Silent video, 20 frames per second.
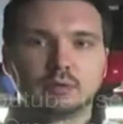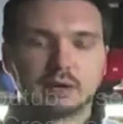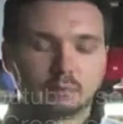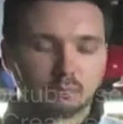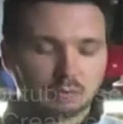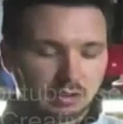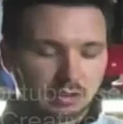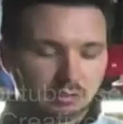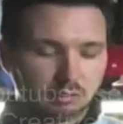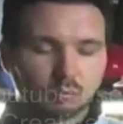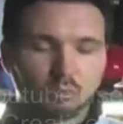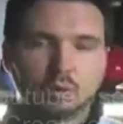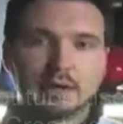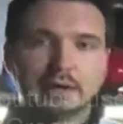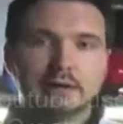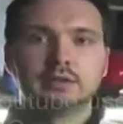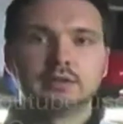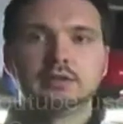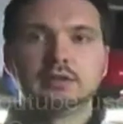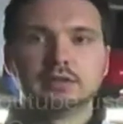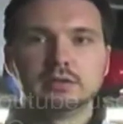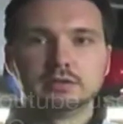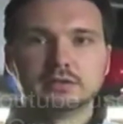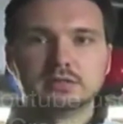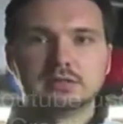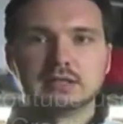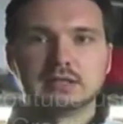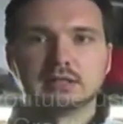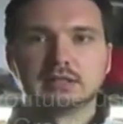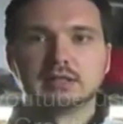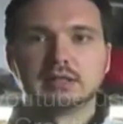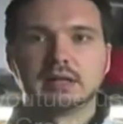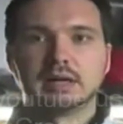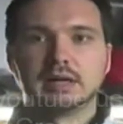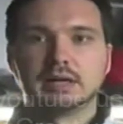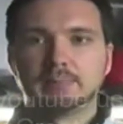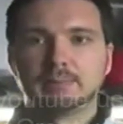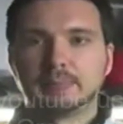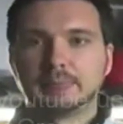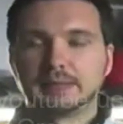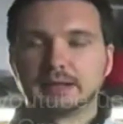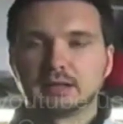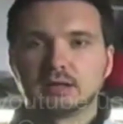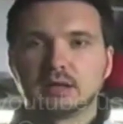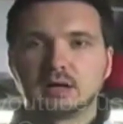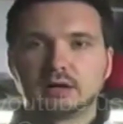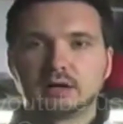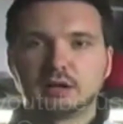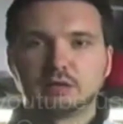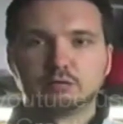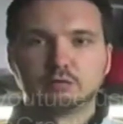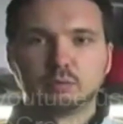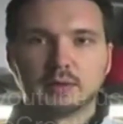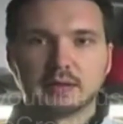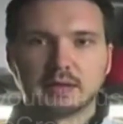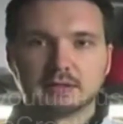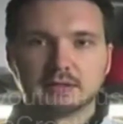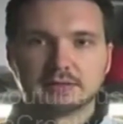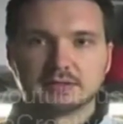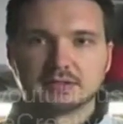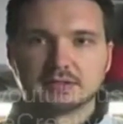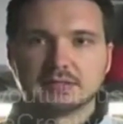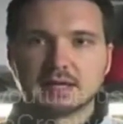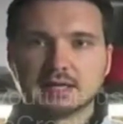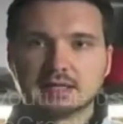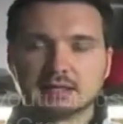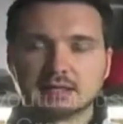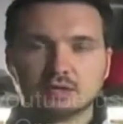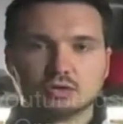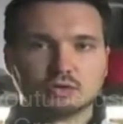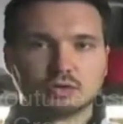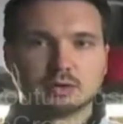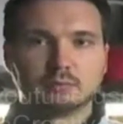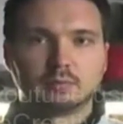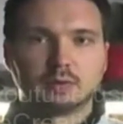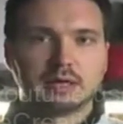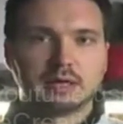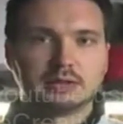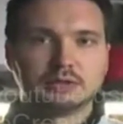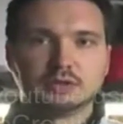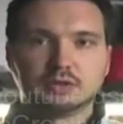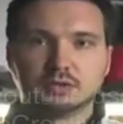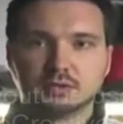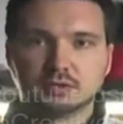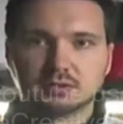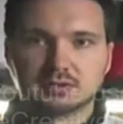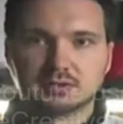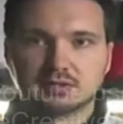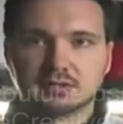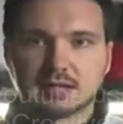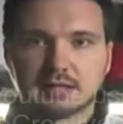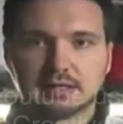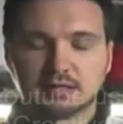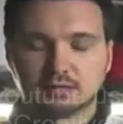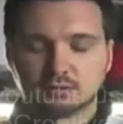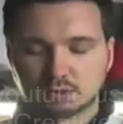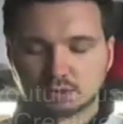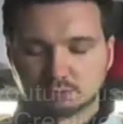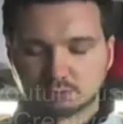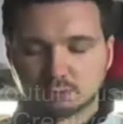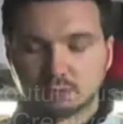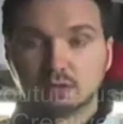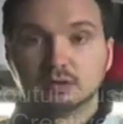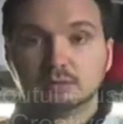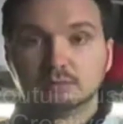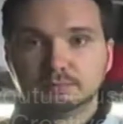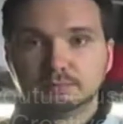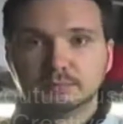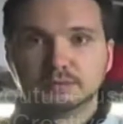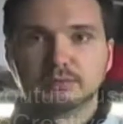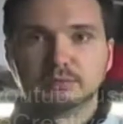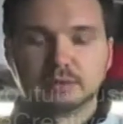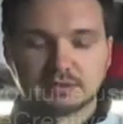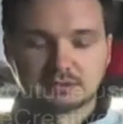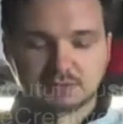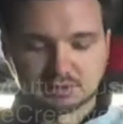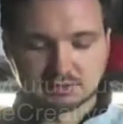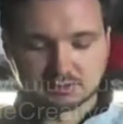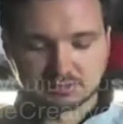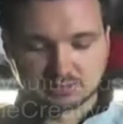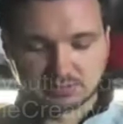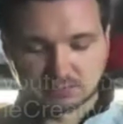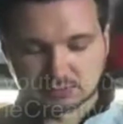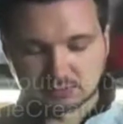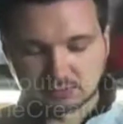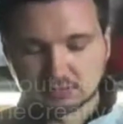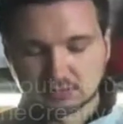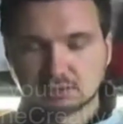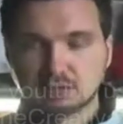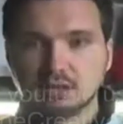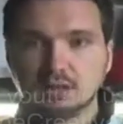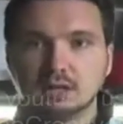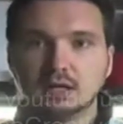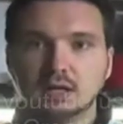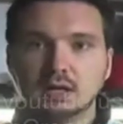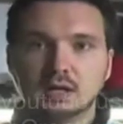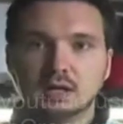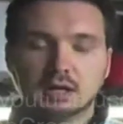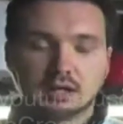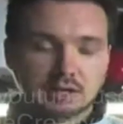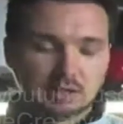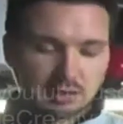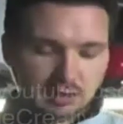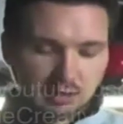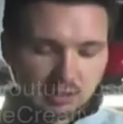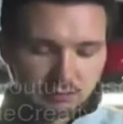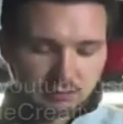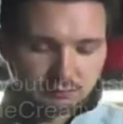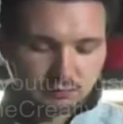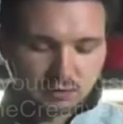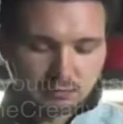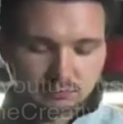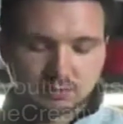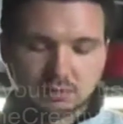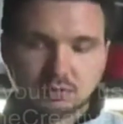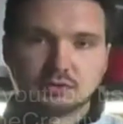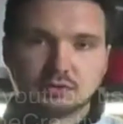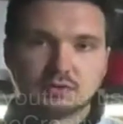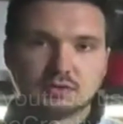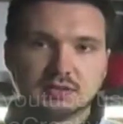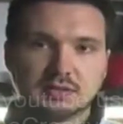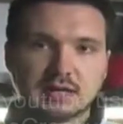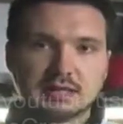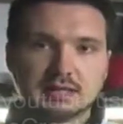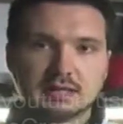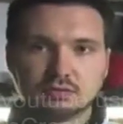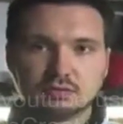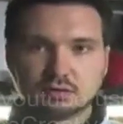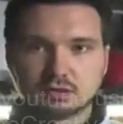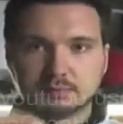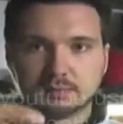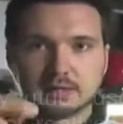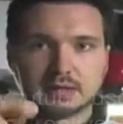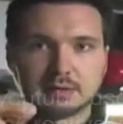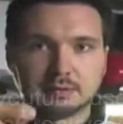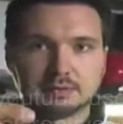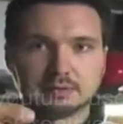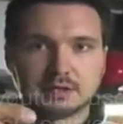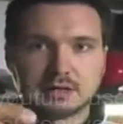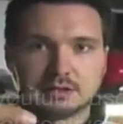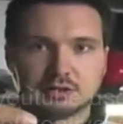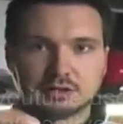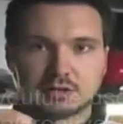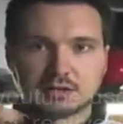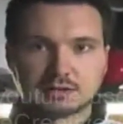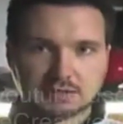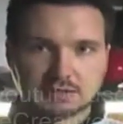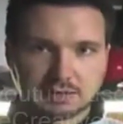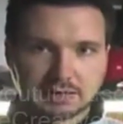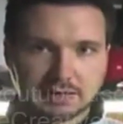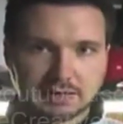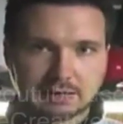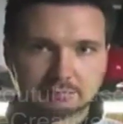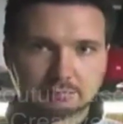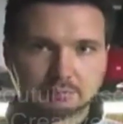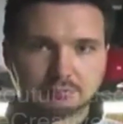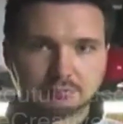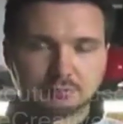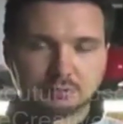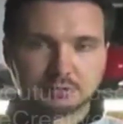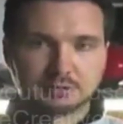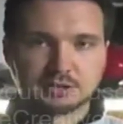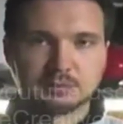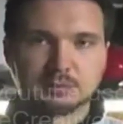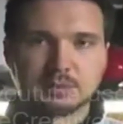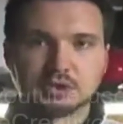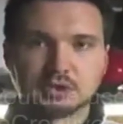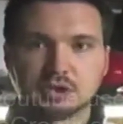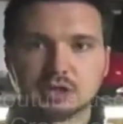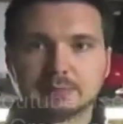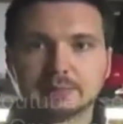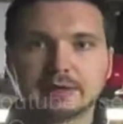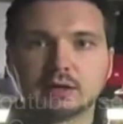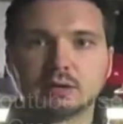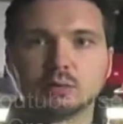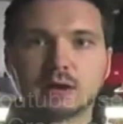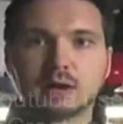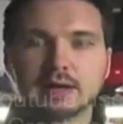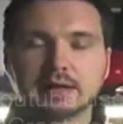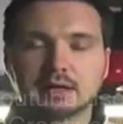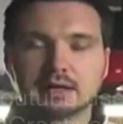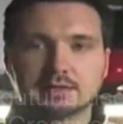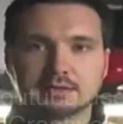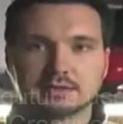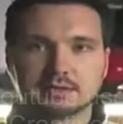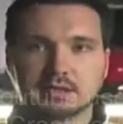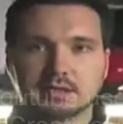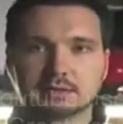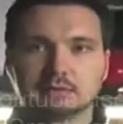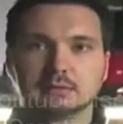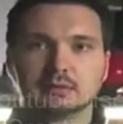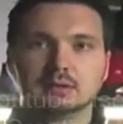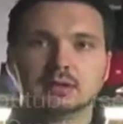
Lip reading: well, why are you using the cutoff wheel and the sanding drum? Why not just use a sanding drum? Well, the reason is this. If you ever use your sanding drum in any projects like I had before, especially on my Qui-Gon saber,